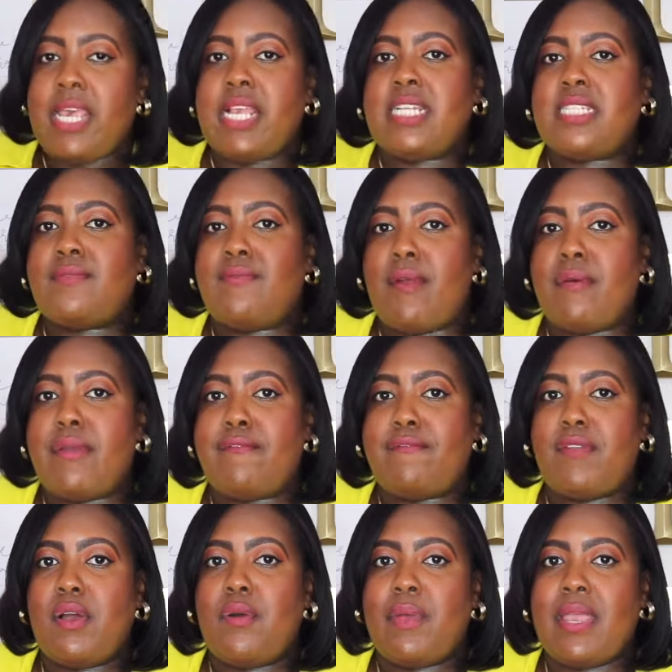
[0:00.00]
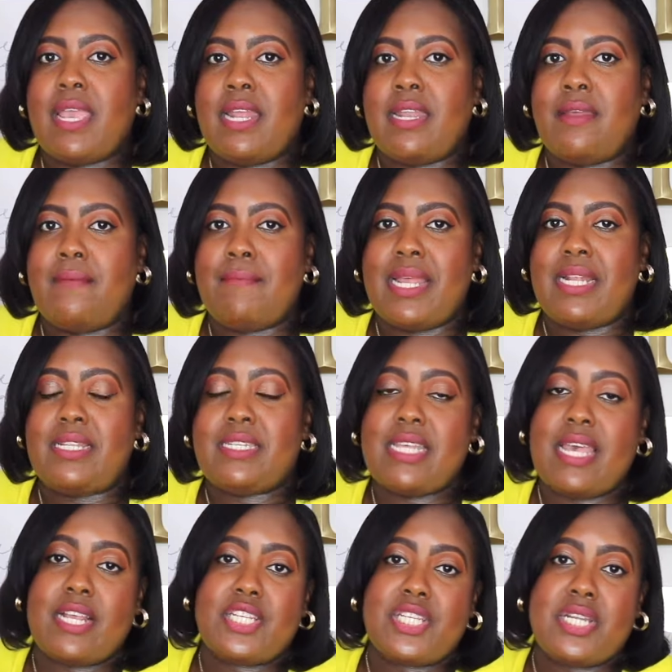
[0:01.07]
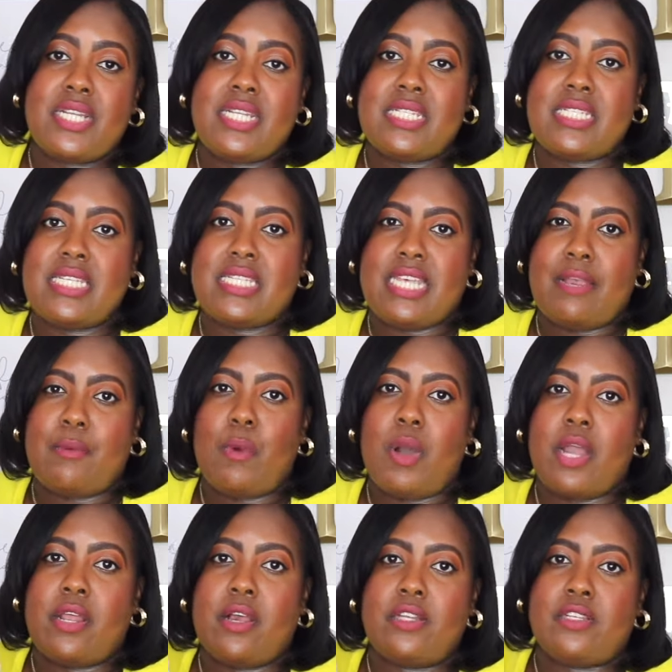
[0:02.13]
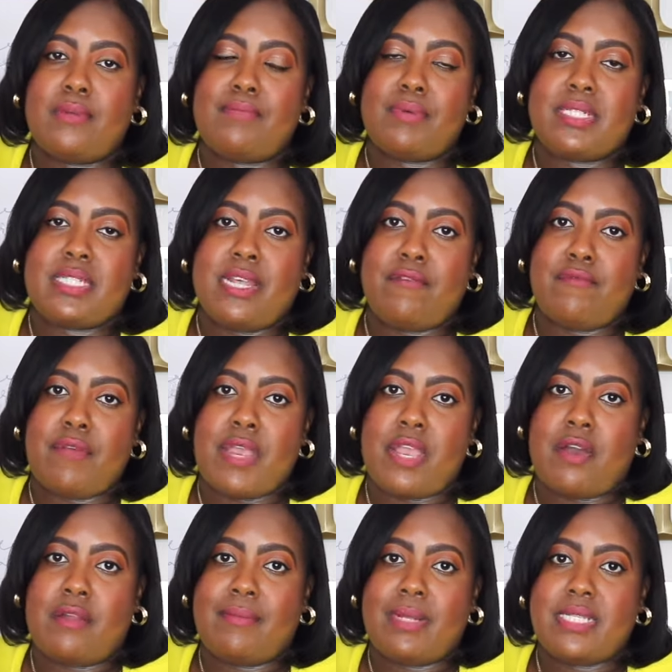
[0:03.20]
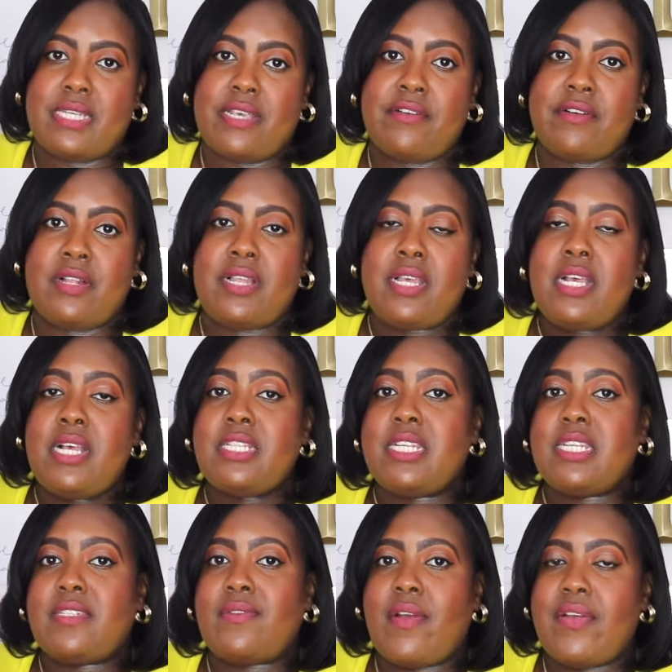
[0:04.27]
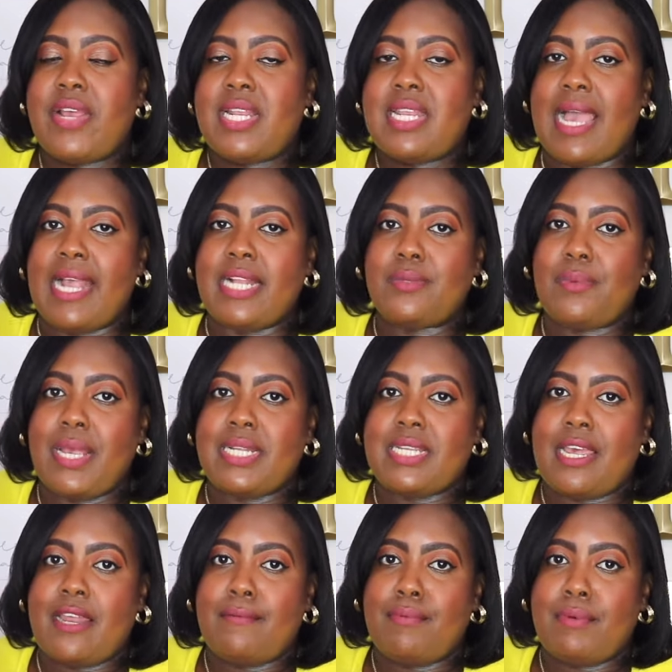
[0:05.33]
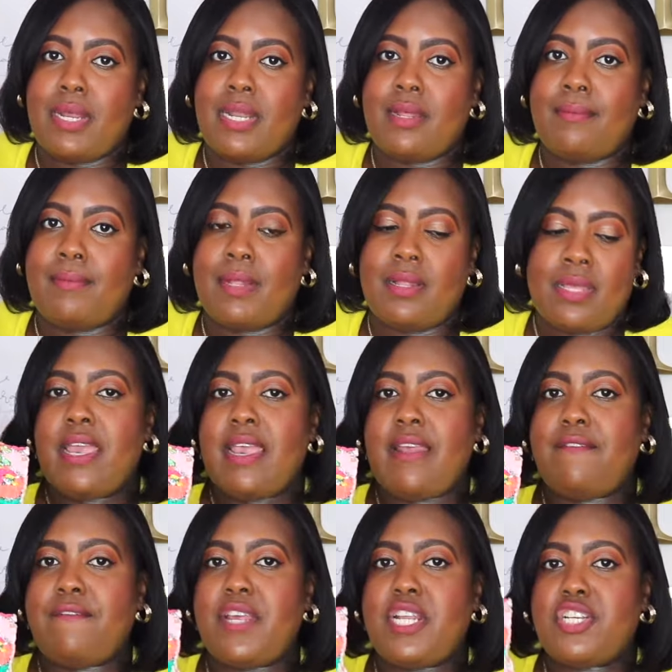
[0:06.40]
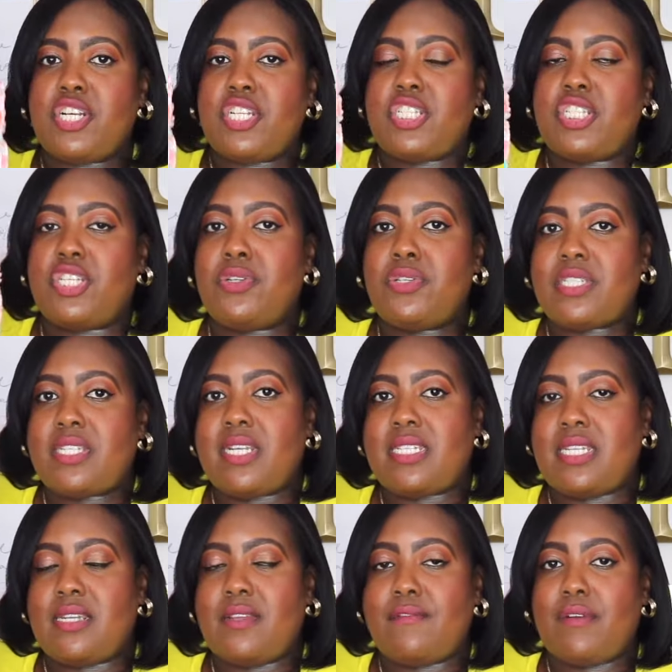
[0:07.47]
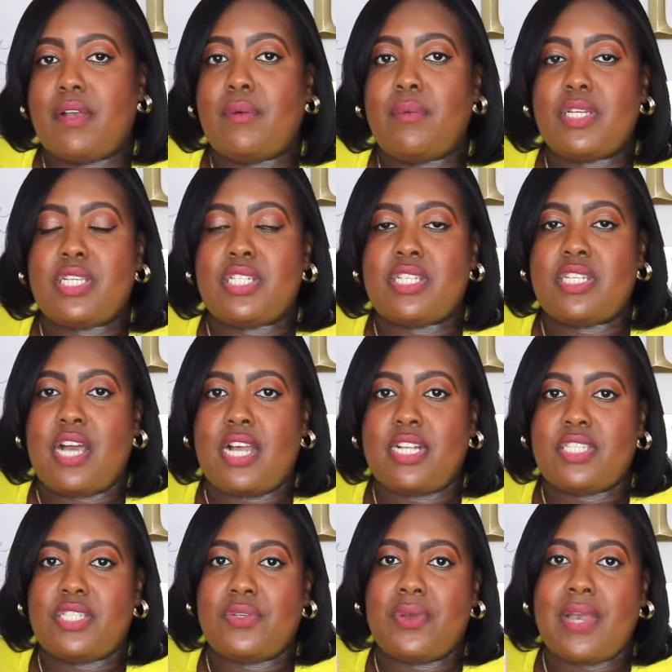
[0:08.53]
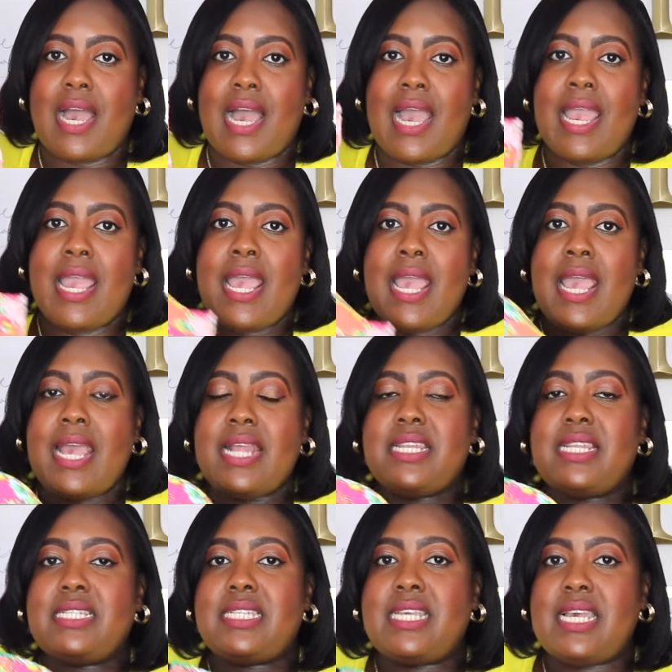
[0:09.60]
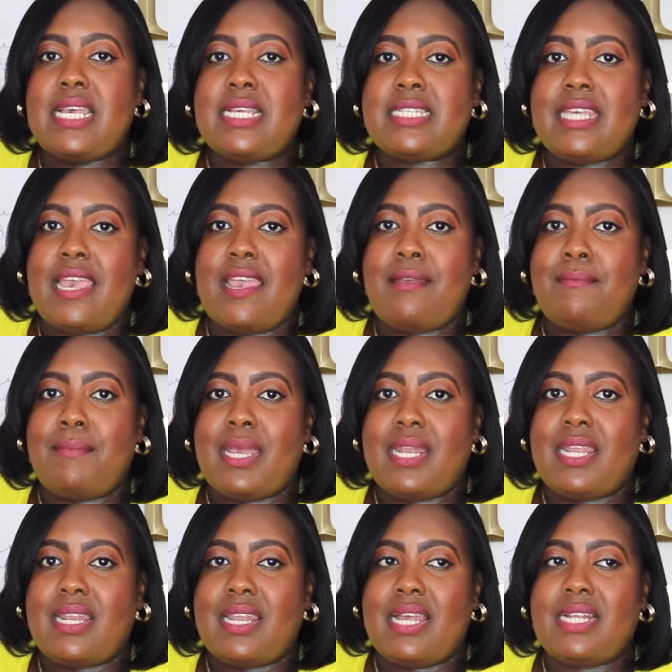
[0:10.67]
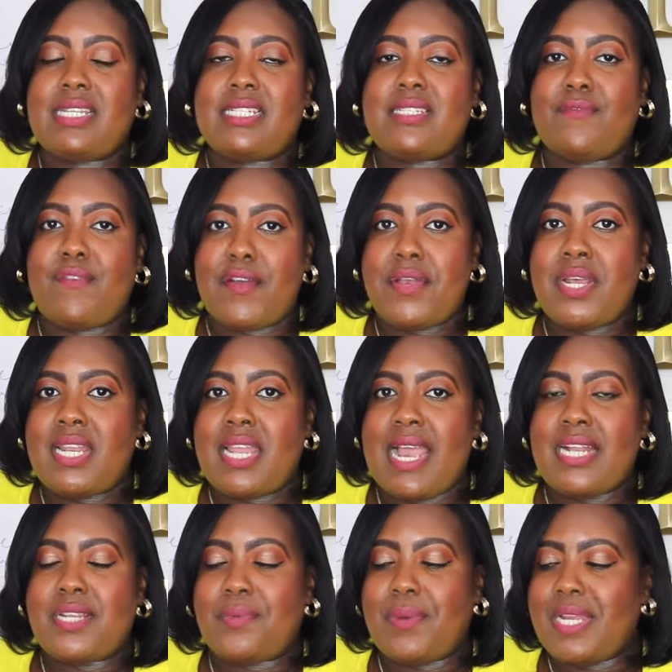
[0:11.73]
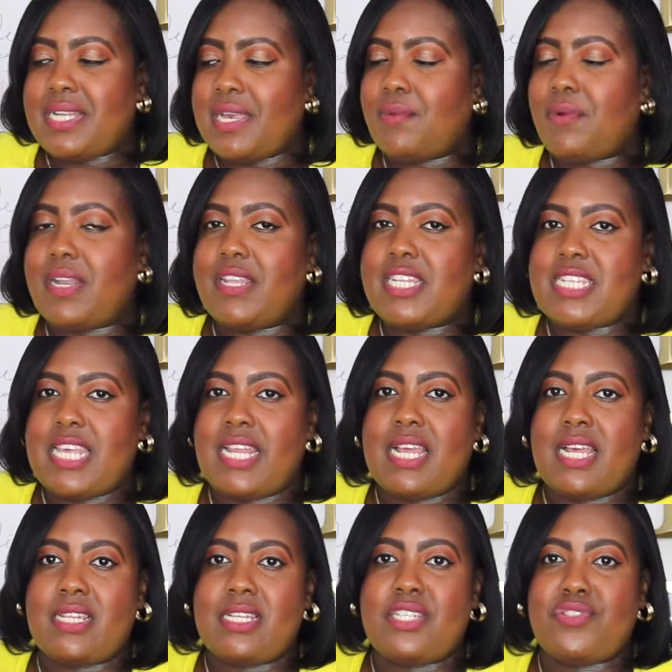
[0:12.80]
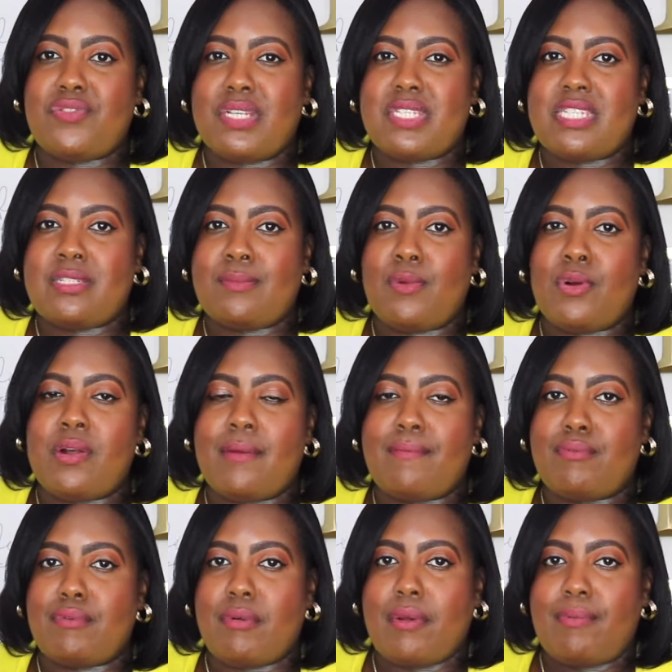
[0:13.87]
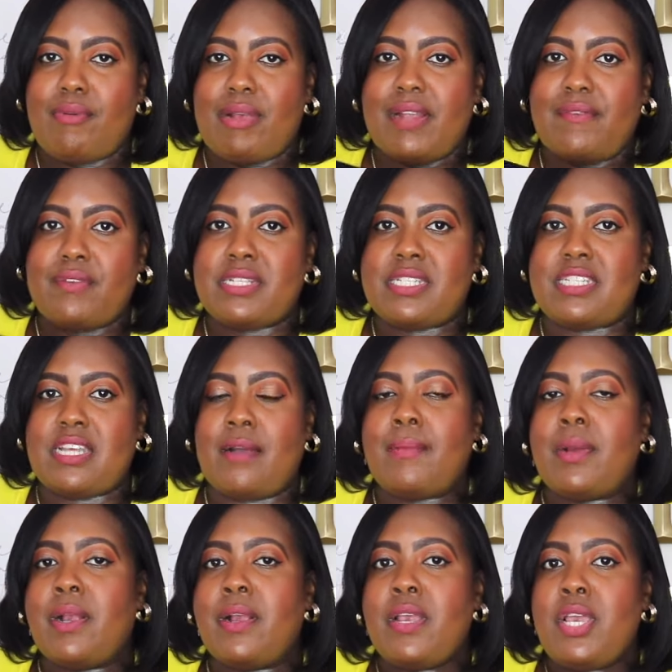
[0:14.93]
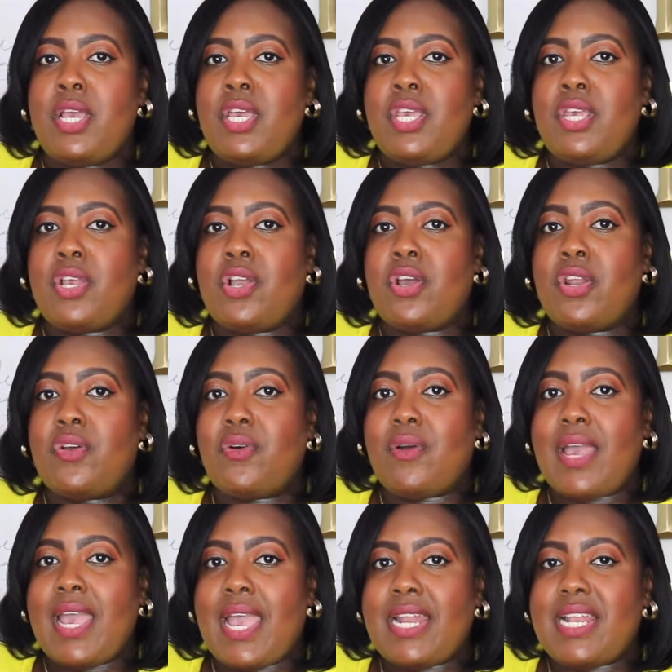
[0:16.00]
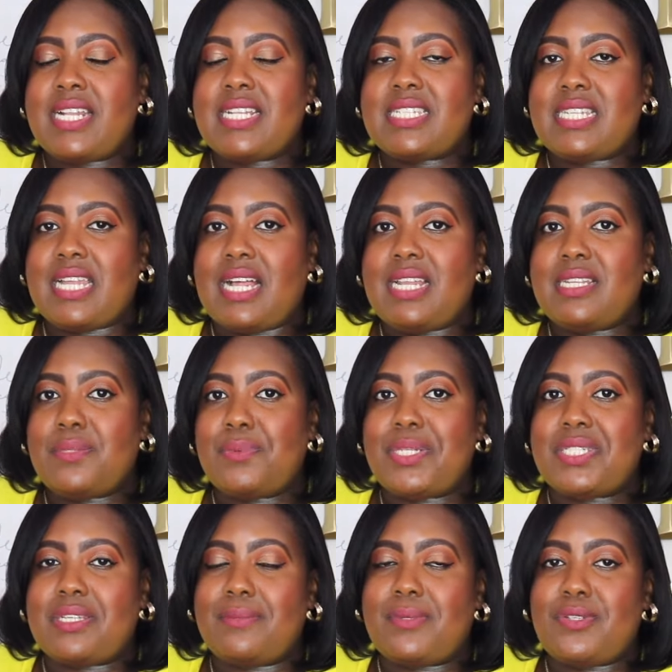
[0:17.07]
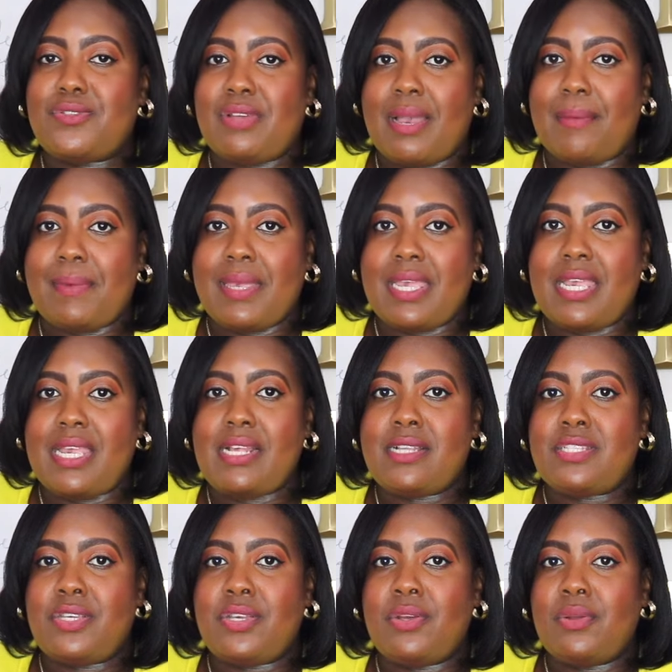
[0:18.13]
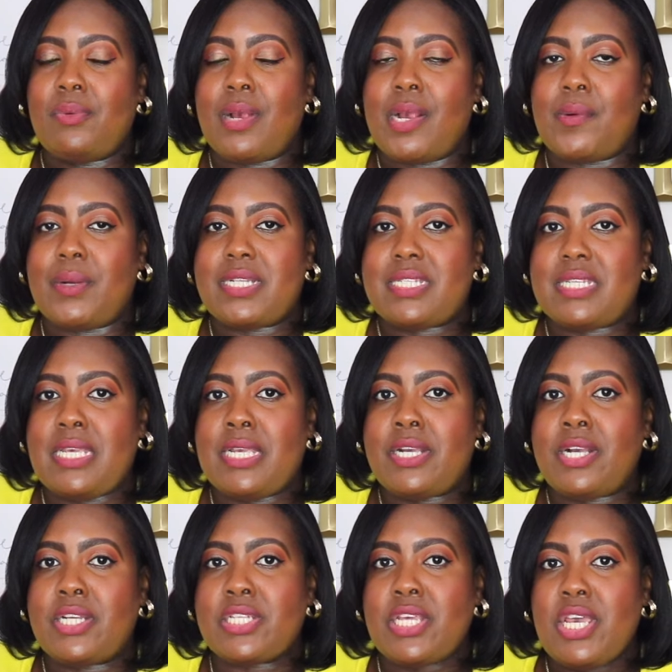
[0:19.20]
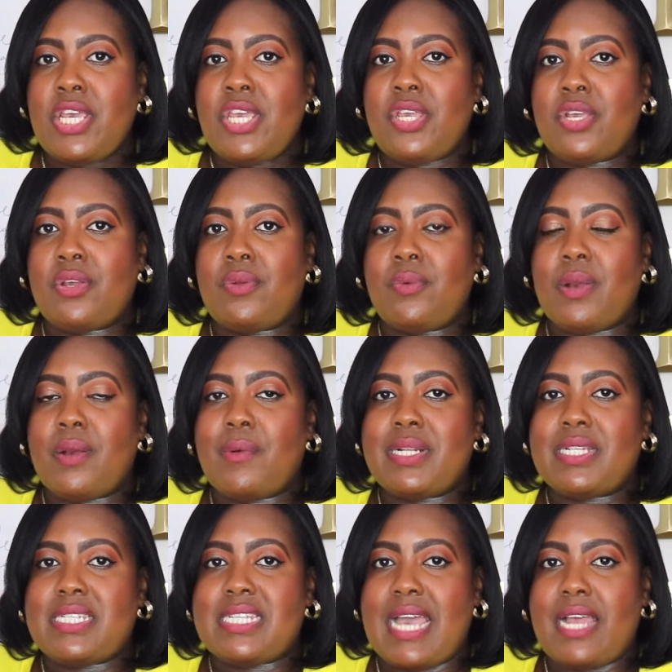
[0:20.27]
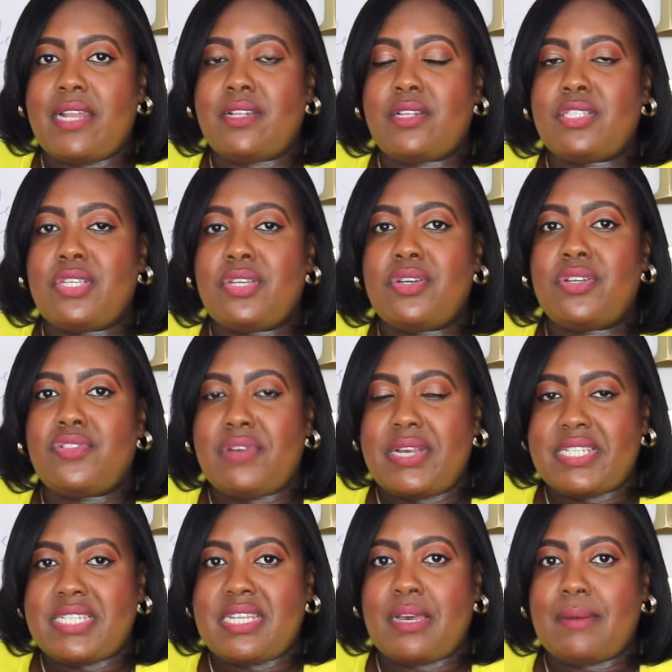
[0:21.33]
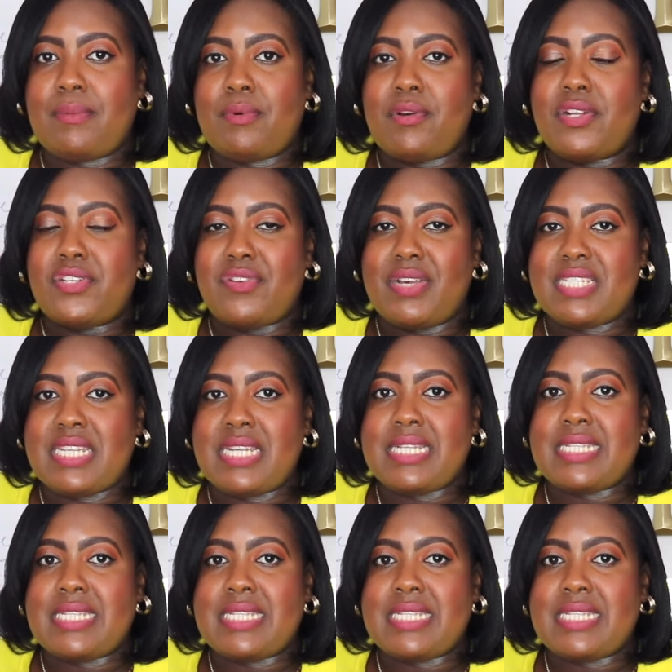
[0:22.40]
it's very flowy in the midsection this is a 100% rayon material so it's very lightweight and breathable it features two slits in the front which is not too high and this is a midi length it's very lightweight i want to say that this dress is more appropriate for summer you could go ahead and style this with some strappy heels you could wear it with sneakers you could wear it with sandals you could dress it up or dress it it